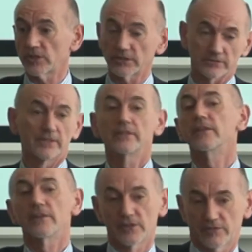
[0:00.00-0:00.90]
got
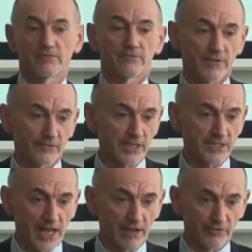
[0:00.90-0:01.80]
50
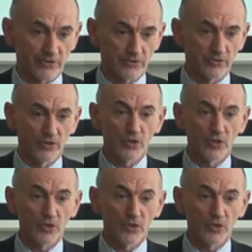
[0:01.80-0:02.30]
staff through.